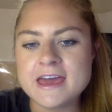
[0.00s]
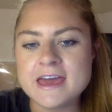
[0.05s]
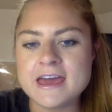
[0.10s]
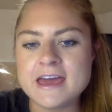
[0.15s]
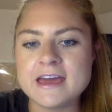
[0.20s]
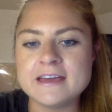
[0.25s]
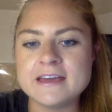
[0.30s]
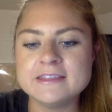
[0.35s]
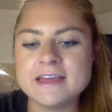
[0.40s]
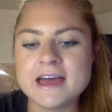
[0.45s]

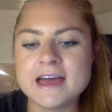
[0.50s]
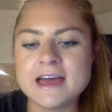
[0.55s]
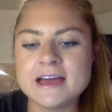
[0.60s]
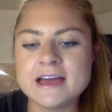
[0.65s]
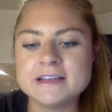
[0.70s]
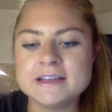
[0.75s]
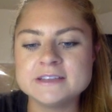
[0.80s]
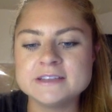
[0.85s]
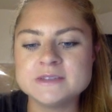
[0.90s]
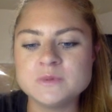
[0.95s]
and
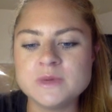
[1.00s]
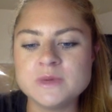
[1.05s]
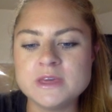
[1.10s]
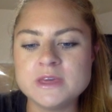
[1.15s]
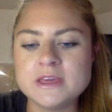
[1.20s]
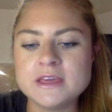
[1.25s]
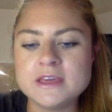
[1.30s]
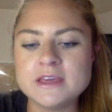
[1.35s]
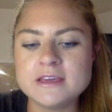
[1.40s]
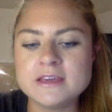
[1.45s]
that
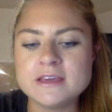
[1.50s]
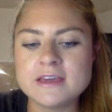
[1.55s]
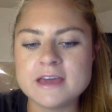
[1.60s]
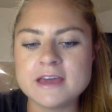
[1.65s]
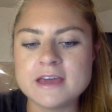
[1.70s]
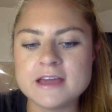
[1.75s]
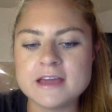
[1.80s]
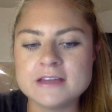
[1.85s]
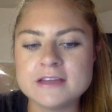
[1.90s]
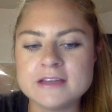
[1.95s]
we
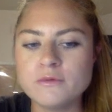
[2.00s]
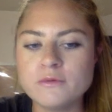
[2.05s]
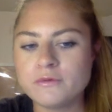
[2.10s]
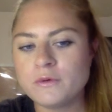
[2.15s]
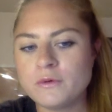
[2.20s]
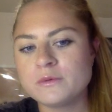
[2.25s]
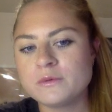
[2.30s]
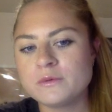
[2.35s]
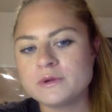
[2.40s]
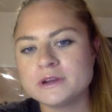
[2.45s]
can go
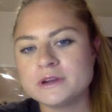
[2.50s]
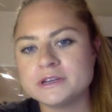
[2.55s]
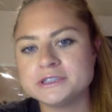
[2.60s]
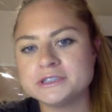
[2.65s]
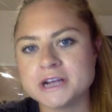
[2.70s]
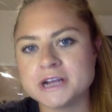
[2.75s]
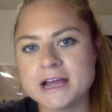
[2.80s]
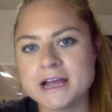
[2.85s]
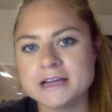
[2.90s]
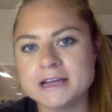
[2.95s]
forward
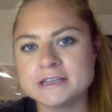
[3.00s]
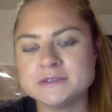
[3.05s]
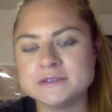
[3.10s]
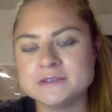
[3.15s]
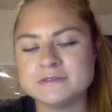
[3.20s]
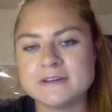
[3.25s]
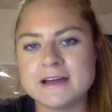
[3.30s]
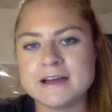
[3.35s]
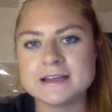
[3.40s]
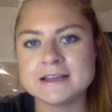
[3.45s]
trying to
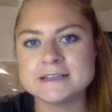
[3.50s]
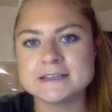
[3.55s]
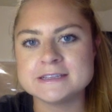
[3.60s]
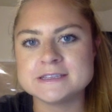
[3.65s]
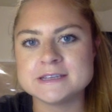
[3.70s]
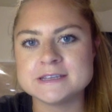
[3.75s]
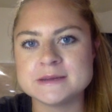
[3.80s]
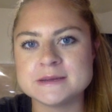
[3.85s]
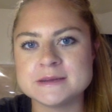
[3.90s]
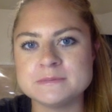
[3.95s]
find
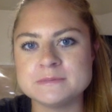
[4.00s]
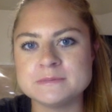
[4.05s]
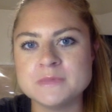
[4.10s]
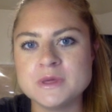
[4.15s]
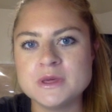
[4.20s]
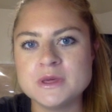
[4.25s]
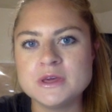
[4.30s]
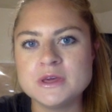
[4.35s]
some,